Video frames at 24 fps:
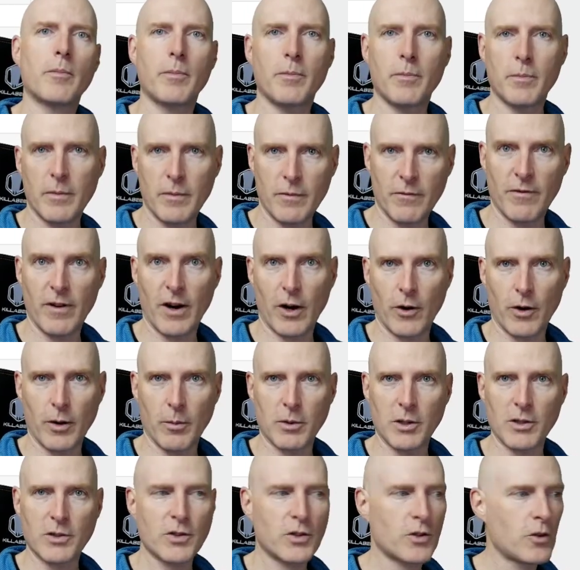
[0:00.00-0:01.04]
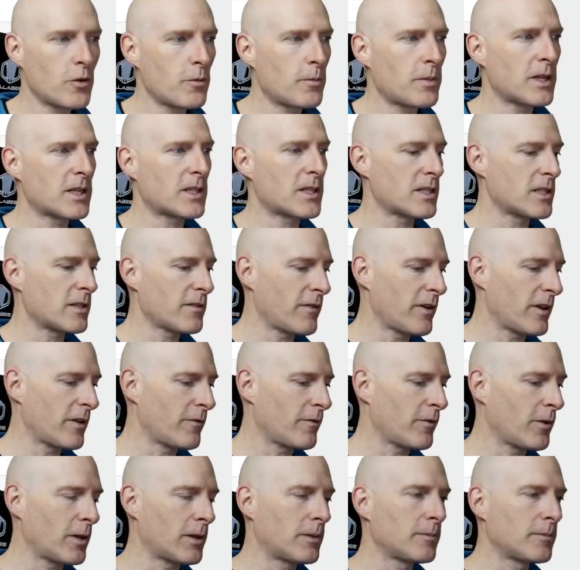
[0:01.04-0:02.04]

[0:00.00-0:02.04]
variables, two pieces of input.